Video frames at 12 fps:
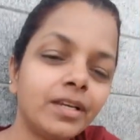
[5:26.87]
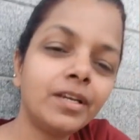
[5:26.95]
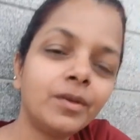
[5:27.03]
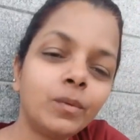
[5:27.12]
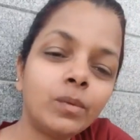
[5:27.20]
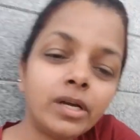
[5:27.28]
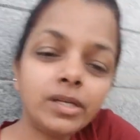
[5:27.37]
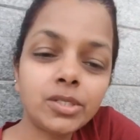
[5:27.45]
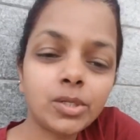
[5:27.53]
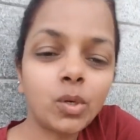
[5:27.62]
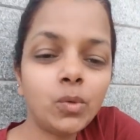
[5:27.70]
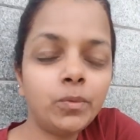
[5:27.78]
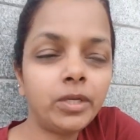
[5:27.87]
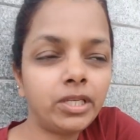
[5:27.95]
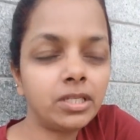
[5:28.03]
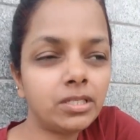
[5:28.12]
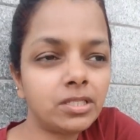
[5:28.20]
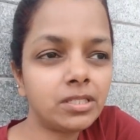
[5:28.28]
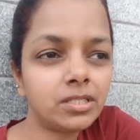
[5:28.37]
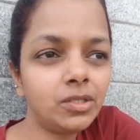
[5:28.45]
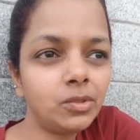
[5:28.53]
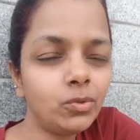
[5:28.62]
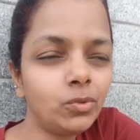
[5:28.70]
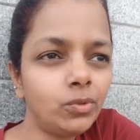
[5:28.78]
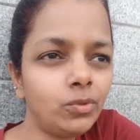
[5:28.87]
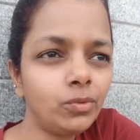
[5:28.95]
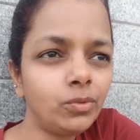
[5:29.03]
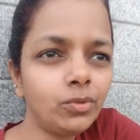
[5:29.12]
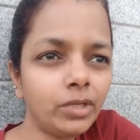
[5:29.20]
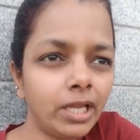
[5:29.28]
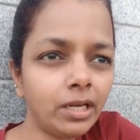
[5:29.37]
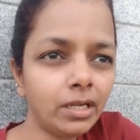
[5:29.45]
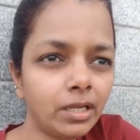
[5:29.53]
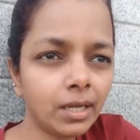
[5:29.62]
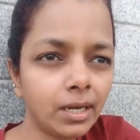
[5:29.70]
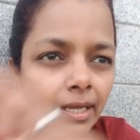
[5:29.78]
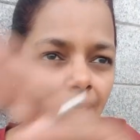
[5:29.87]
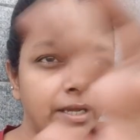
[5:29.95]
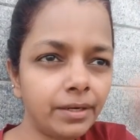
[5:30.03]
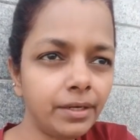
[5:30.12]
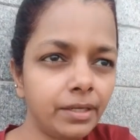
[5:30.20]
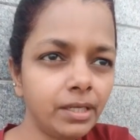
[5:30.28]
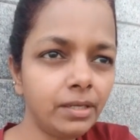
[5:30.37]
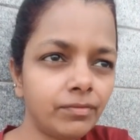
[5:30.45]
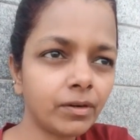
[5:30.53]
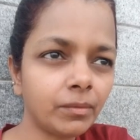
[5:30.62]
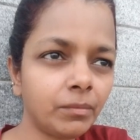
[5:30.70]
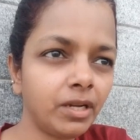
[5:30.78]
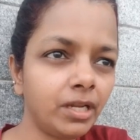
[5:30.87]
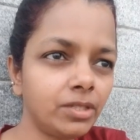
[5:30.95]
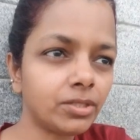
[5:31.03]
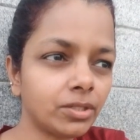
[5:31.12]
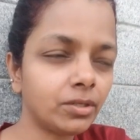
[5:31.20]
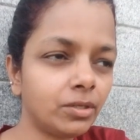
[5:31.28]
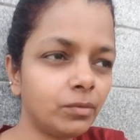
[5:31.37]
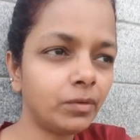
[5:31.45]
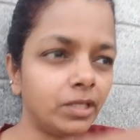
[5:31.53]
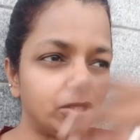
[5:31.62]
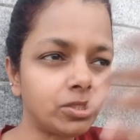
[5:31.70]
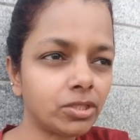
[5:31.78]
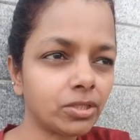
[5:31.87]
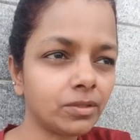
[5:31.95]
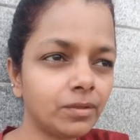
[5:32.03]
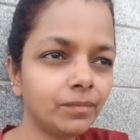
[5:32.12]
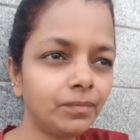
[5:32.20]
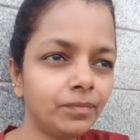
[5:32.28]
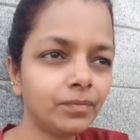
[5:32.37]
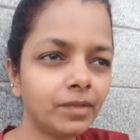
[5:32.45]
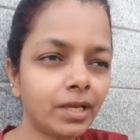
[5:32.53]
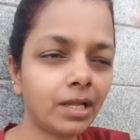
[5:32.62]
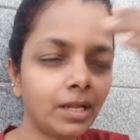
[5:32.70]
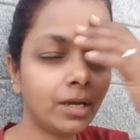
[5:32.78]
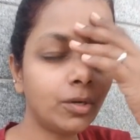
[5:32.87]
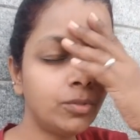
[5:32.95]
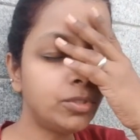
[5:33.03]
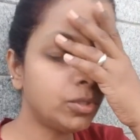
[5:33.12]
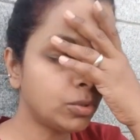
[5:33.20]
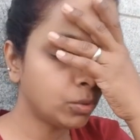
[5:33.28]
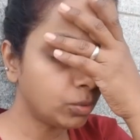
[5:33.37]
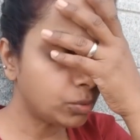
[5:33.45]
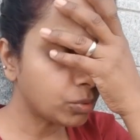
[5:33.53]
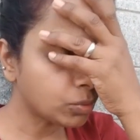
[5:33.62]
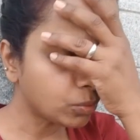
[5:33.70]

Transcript: Why so? Because you get a clarity from nature which allows you to